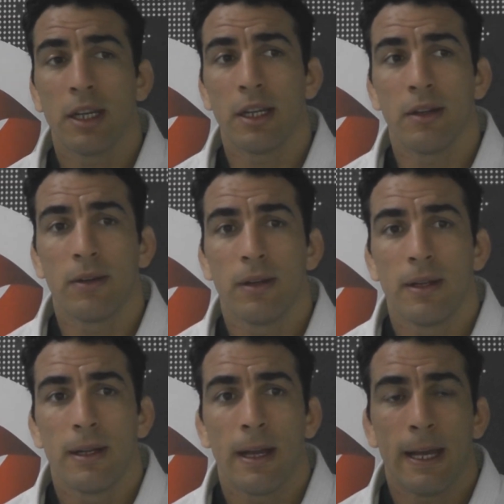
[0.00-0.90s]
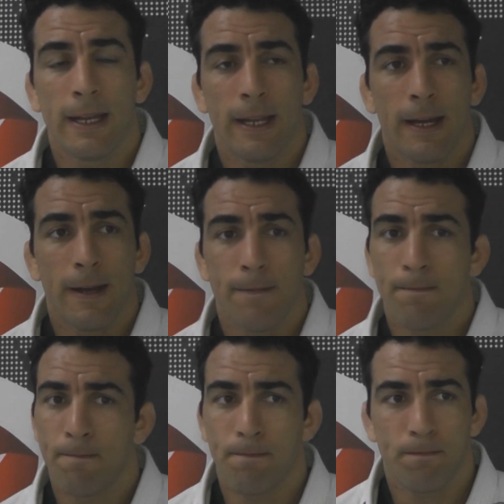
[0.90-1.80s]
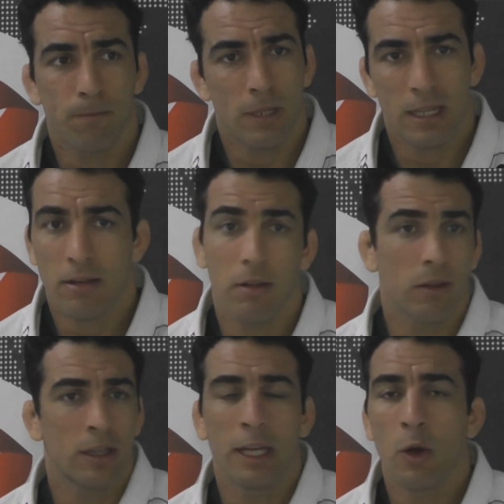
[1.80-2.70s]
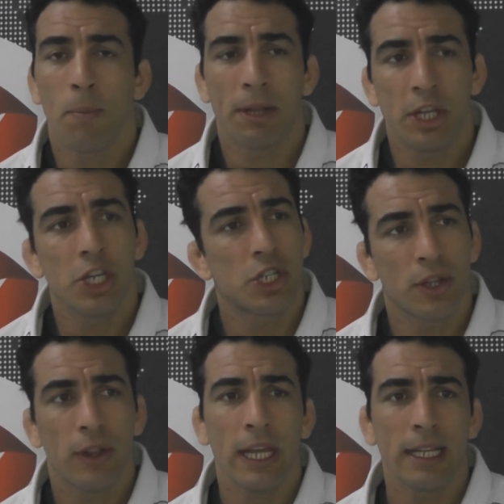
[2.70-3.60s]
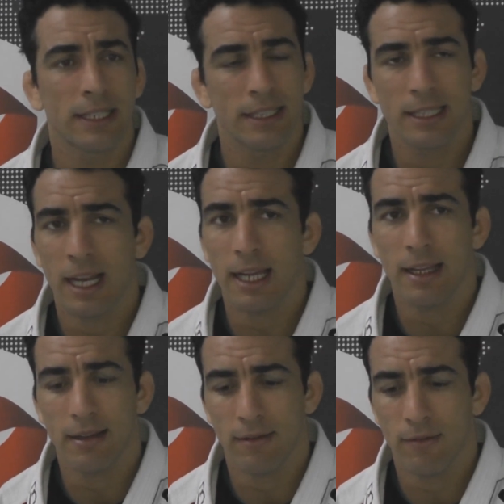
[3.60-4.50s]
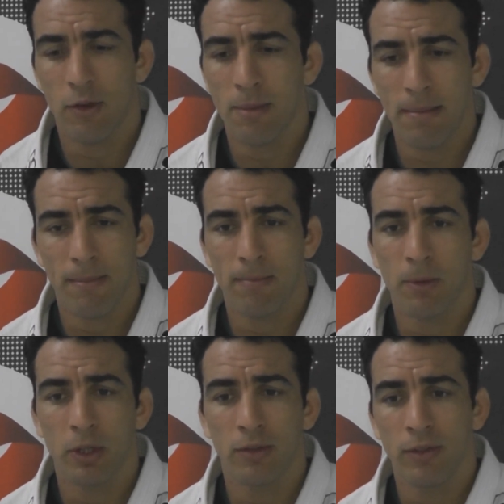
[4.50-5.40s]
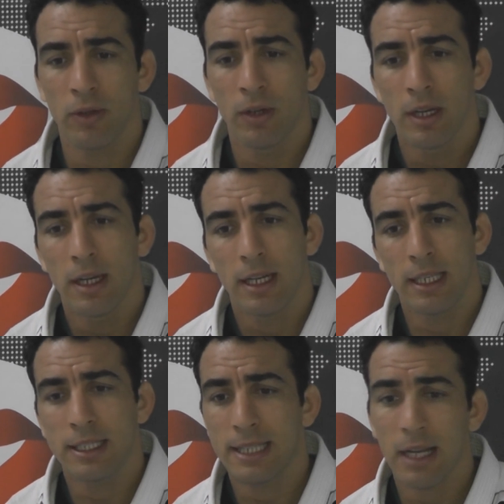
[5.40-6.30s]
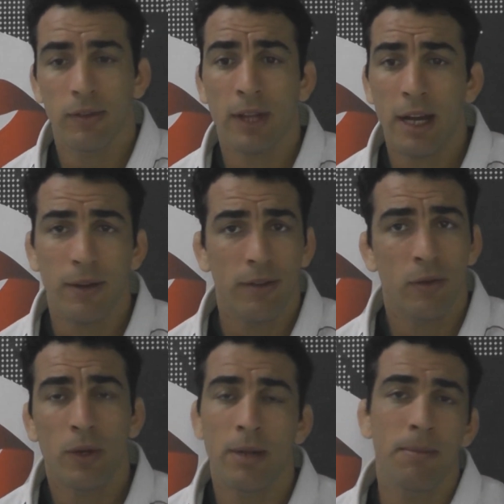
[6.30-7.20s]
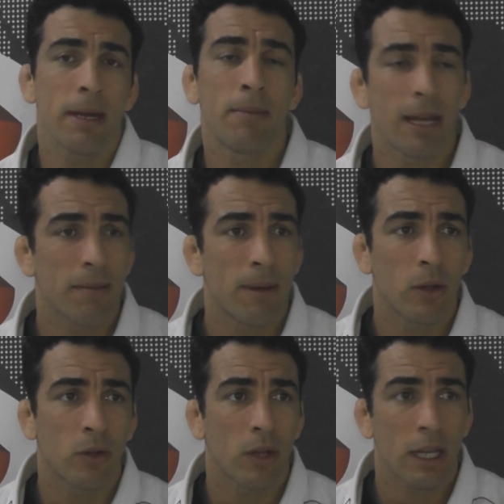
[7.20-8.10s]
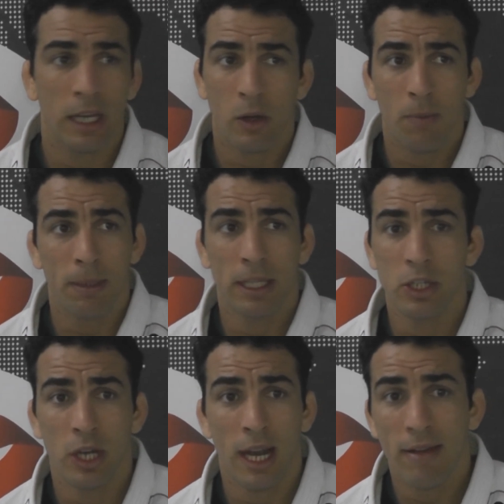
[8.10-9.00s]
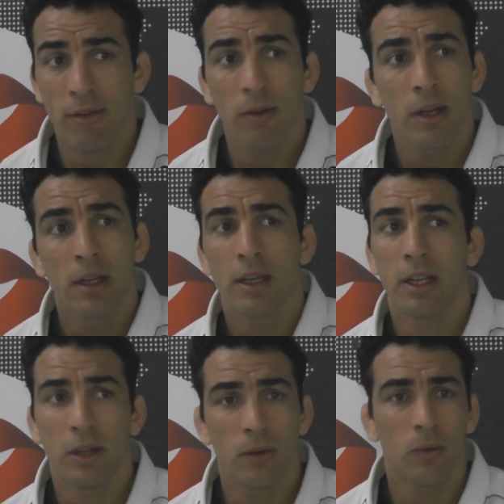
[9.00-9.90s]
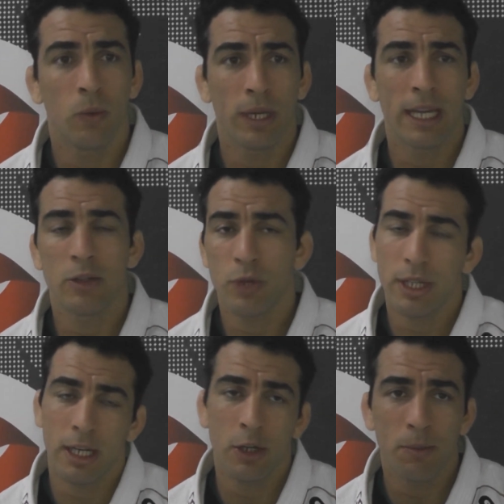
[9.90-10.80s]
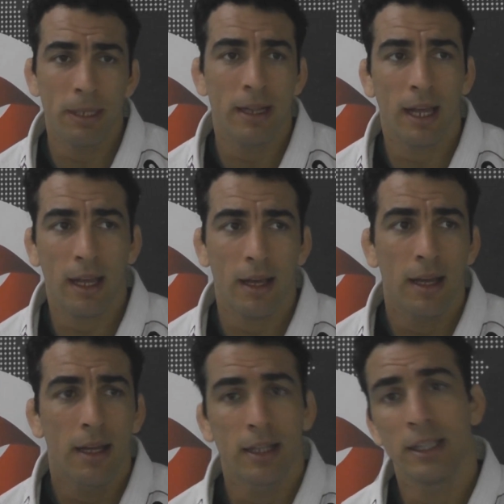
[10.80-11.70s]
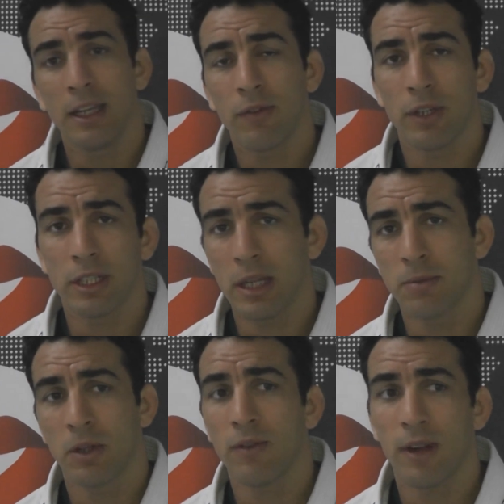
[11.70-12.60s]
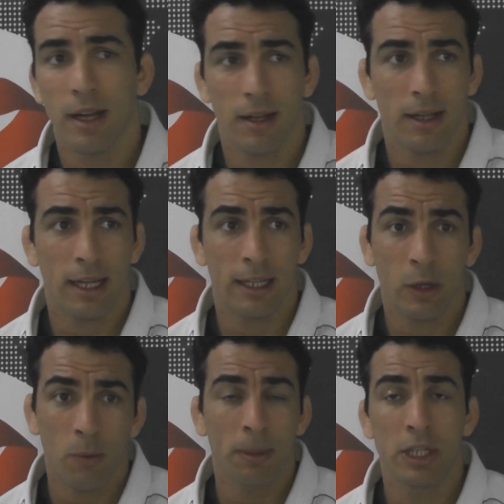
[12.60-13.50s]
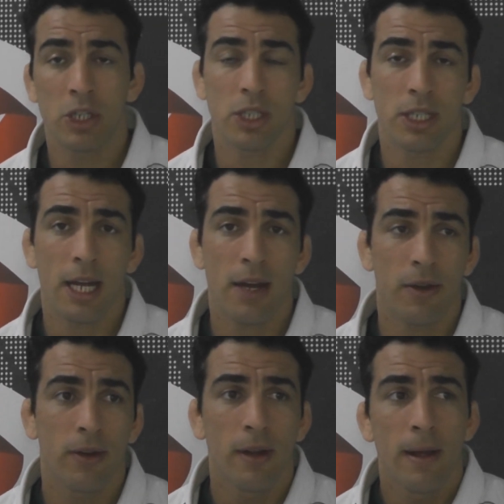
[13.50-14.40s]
You know, and the competition things is like, from my point of view, is secondary. If you want to be a black belt in a competition level, you know, we can treat a little bit like different in terms of the competition scenario.